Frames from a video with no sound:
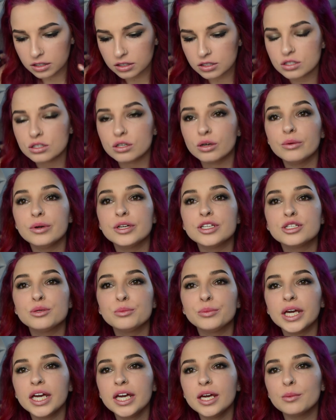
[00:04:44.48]
So to
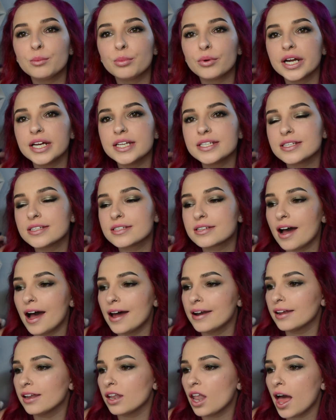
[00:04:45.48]
me, Breeze is
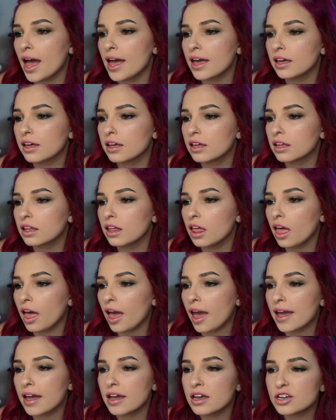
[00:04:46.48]
kind of like
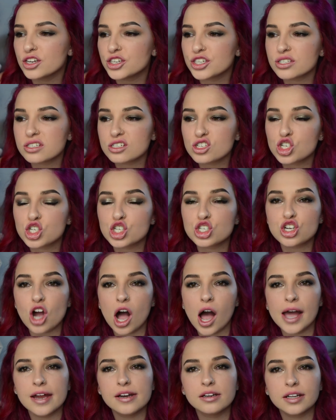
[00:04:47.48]
just a
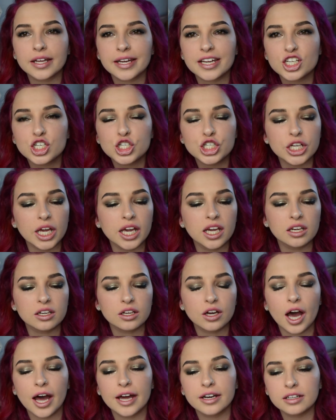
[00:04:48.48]
shine, like a
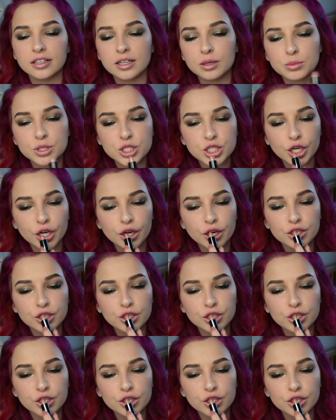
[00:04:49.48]
sheen kind of lipstick.